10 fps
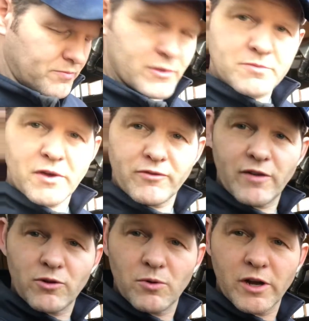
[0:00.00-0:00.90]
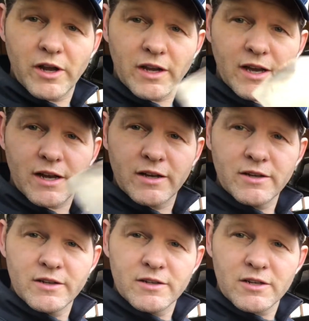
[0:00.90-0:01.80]
This is my favorite one. I kind of
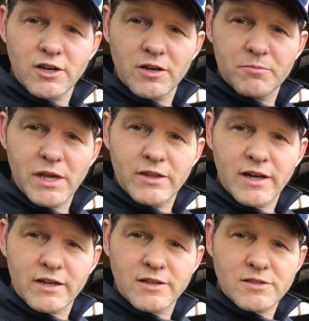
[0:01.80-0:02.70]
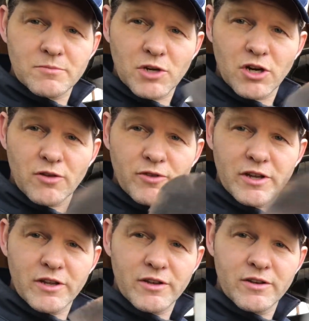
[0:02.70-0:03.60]
made that custom curve in
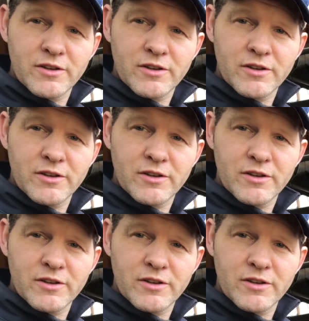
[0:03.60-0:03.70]
it, and